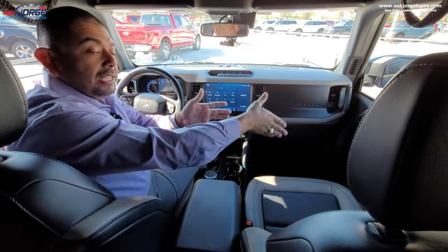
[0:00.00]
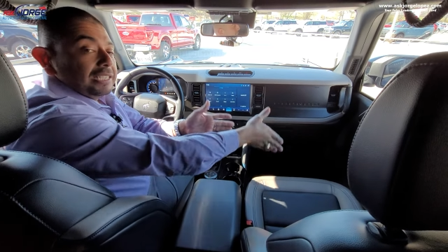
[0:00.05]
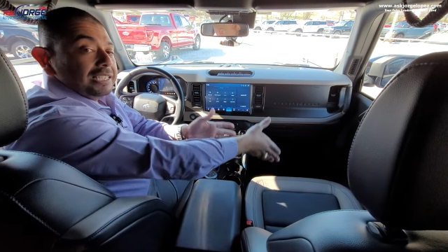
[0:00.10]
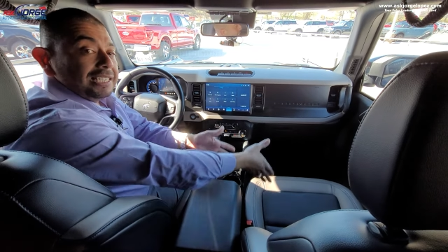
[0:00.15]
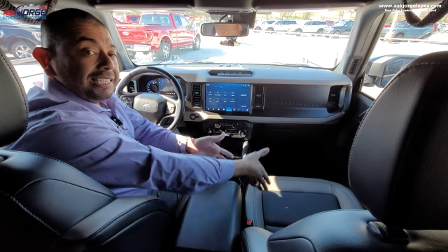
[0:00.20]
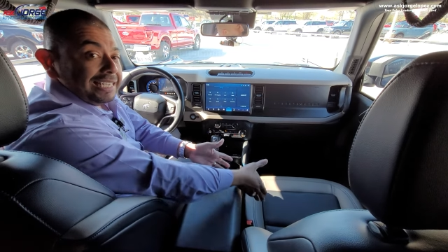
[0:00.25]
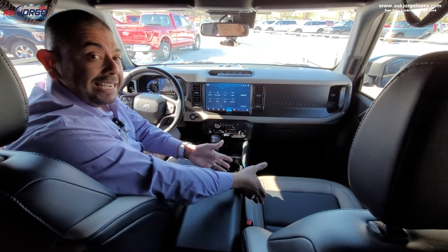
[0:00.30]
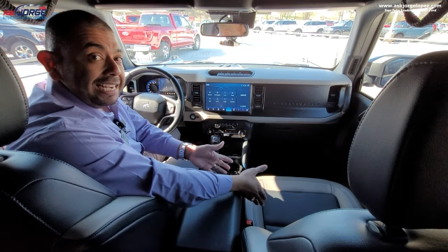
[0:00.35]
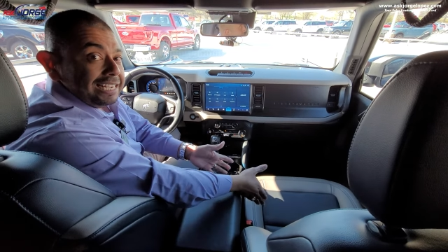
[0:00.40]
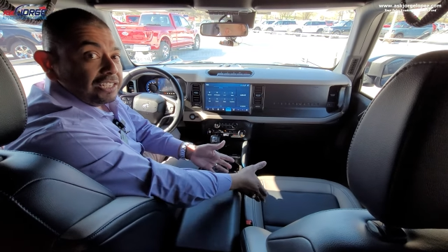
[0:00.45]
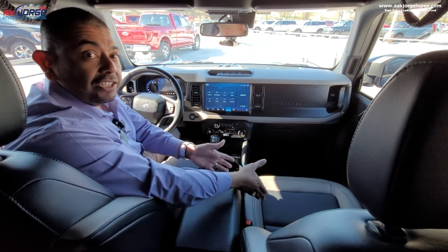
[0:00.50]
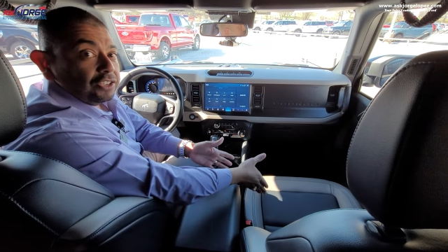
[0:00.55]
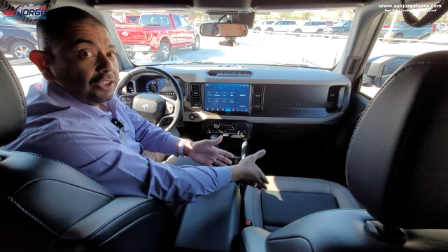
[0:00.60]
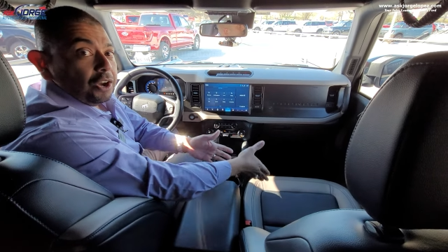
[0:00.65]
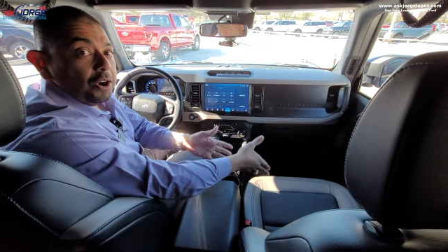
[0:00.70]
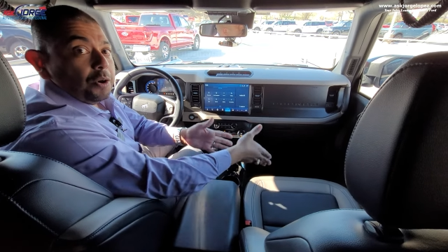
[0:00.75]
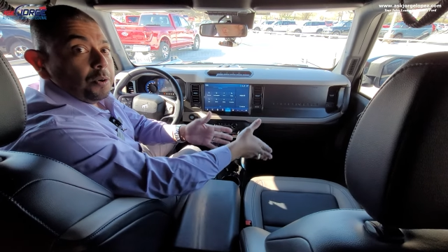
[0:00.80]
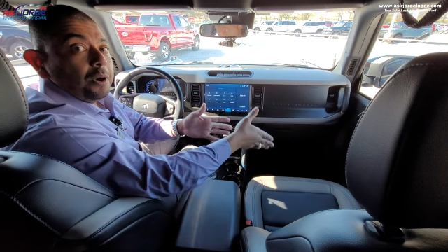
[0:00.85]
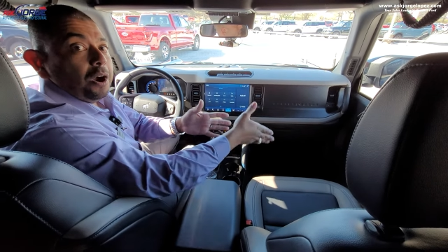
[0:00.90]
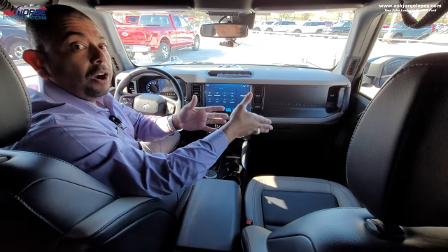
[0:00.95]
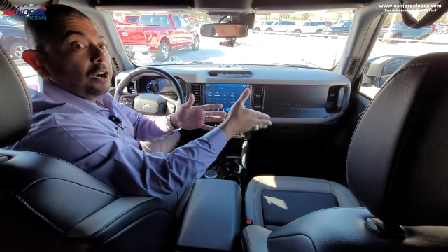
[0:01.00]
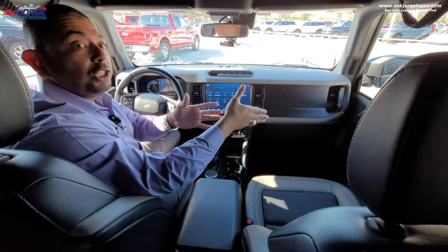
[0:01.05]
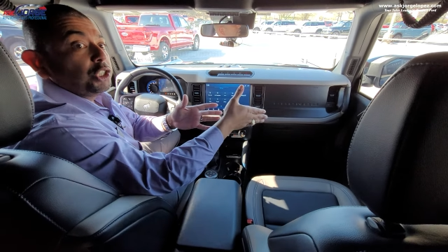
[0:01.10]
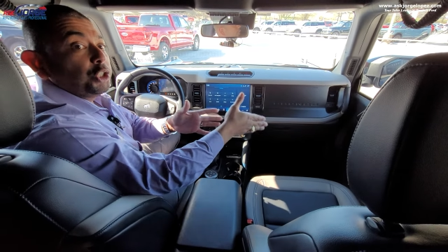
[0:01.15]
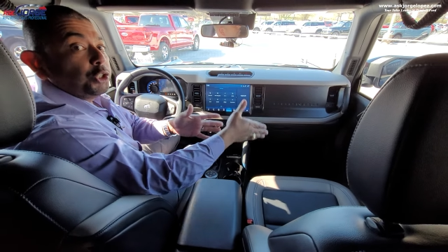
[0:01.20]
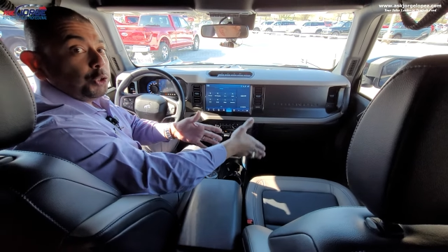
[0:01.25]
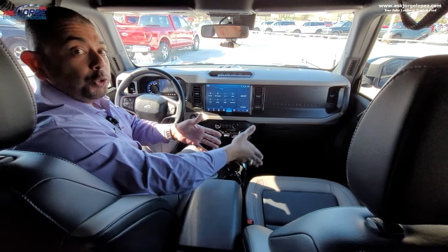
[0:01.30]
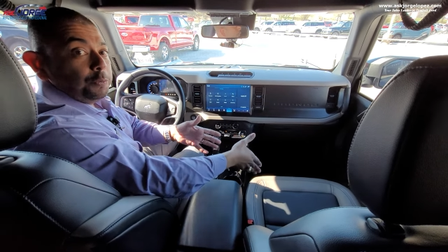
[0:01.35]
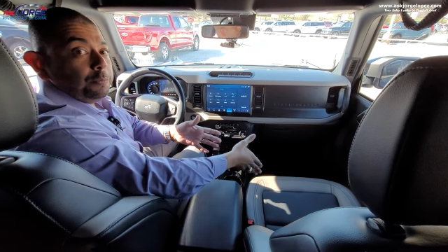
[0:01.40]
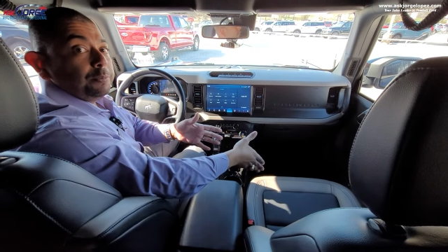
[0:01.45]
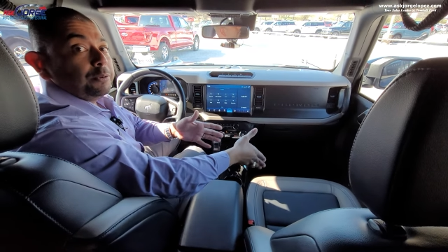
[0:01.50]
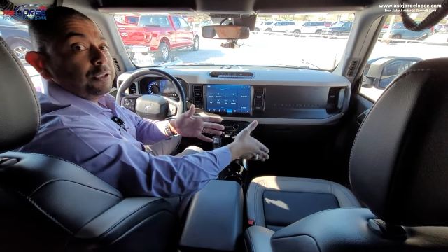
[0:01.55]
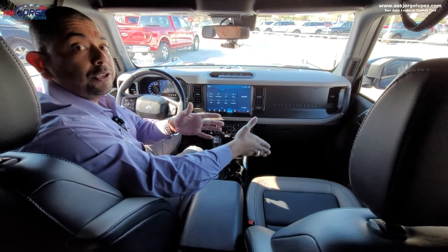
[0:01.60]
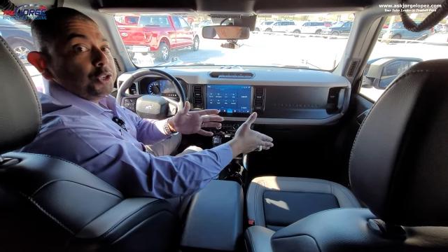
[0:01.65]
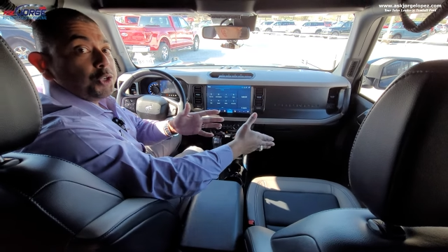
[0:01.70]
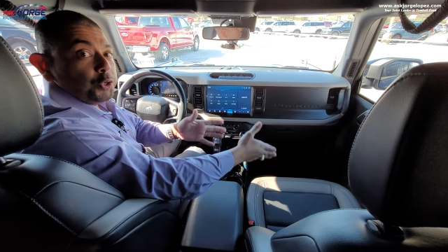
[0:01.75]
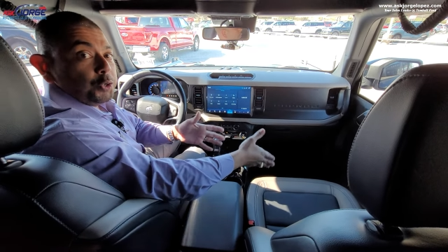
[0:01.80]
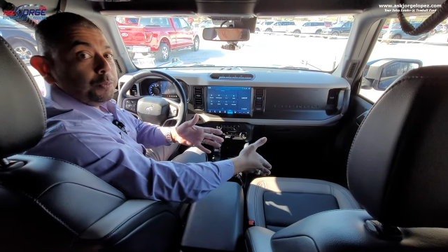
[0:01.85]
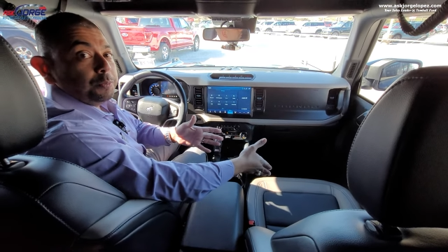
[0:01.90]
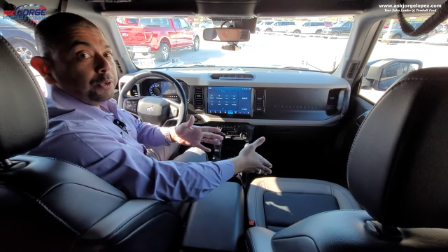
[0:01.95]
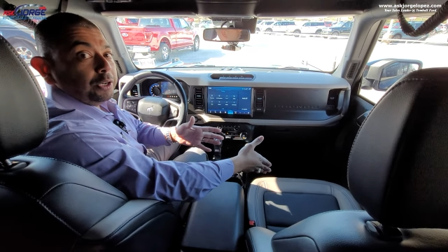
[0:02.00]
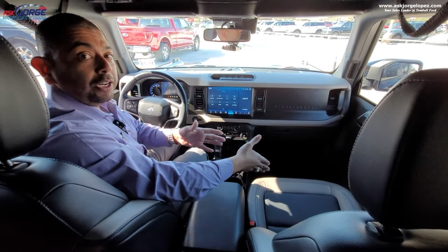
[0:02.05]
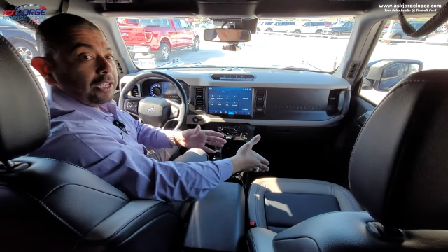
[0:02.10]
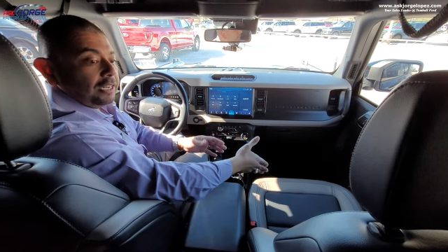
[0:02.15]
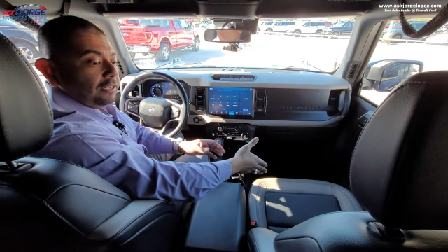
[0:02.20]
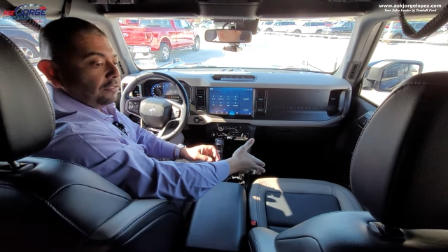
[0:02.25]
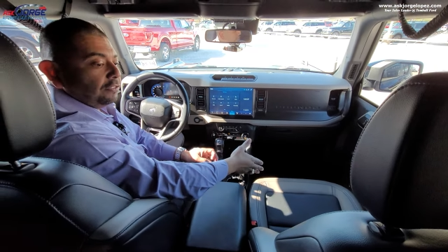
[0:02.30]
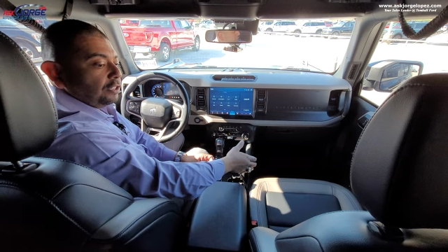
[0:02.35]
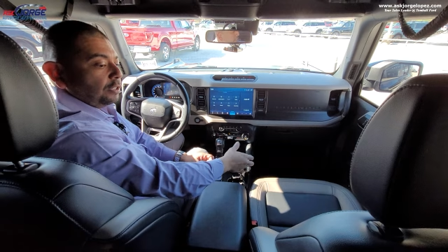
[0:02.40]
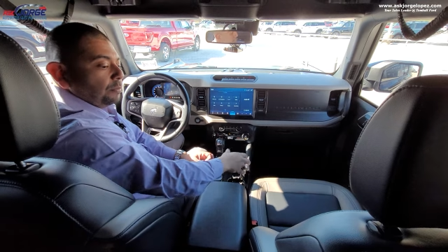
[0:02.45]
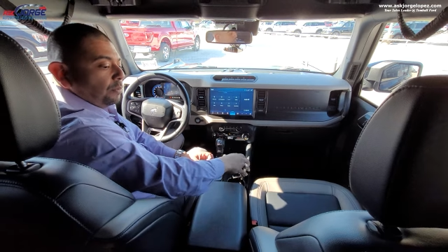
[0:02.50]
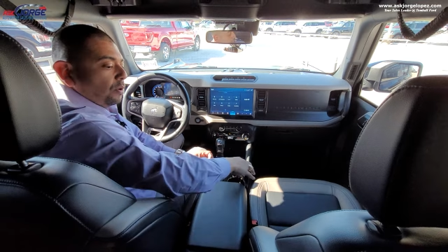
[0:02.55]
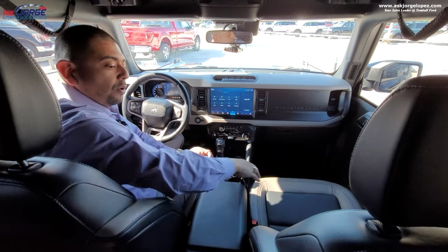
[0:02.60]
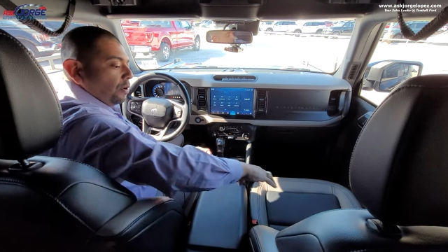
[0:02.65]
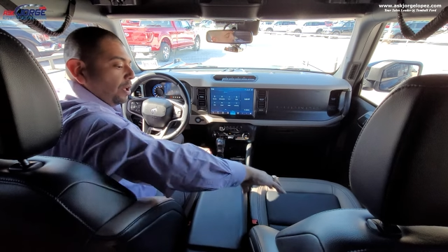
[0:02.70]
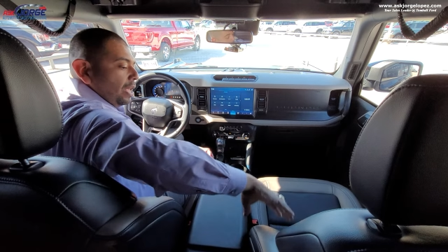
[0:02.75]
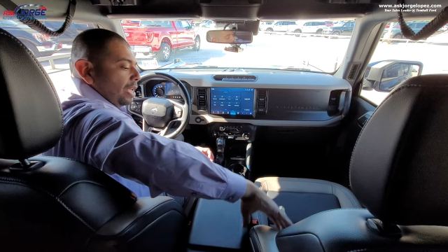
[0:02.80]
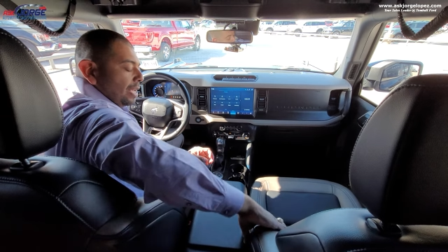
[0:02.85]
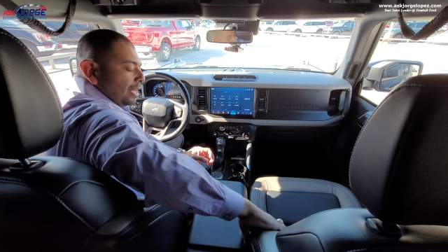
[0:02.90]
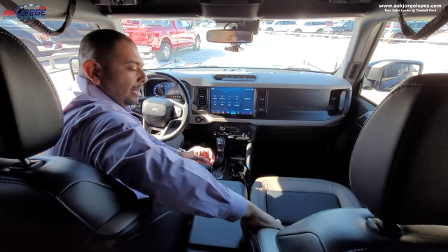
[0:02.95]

The seats though are super, super comfortable.